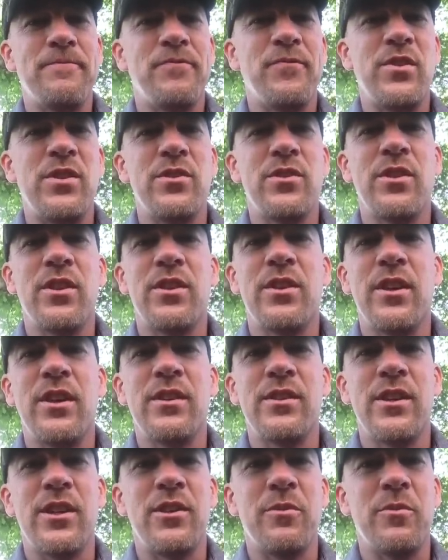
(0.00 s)
These are the
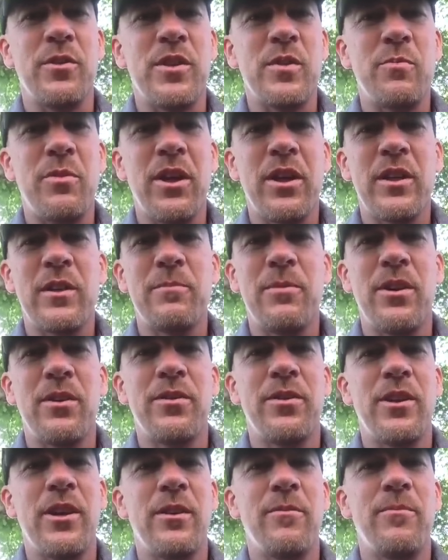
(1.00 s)
things that you respect
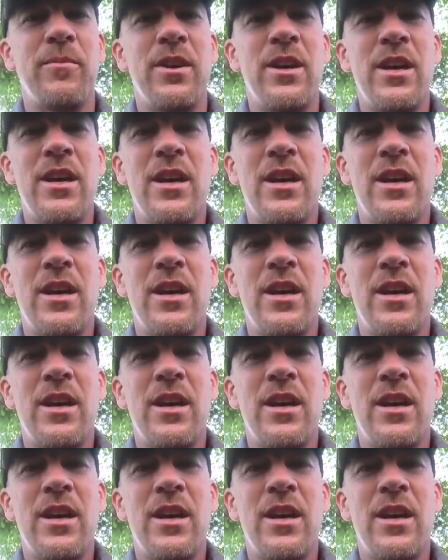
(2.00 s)
about them.